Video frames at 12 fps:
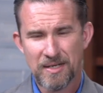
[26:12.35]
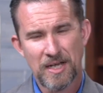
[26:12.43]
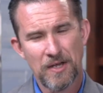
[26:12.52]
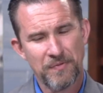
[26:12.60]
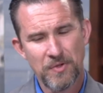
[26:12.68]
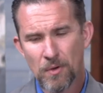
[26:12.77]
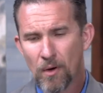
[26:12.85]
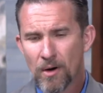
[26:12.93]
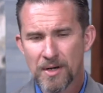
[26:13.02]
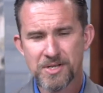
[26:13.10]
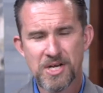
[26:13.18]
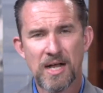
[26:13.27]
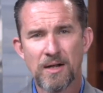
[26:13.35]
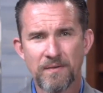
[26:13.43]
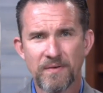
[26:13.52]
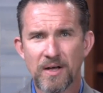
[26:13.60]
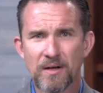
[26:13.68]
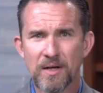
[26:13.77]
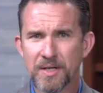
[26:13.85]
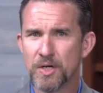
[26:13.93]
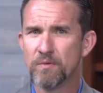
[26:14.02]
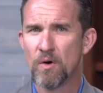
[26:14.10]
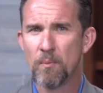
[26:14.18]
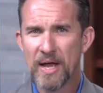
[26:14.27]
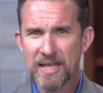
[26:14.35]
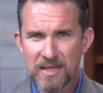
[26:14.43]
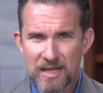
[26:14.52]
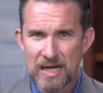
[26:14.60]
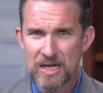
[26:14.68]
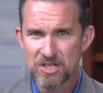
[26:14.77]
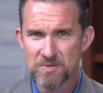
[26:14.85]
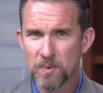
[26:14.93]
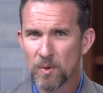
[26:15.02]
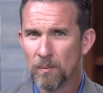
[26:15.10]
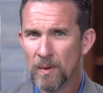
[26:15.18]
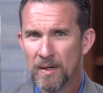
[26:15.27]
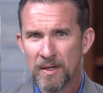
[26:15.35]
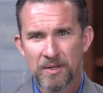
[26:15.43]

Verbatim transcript: If you are a child of God, you've obeyed the gospel,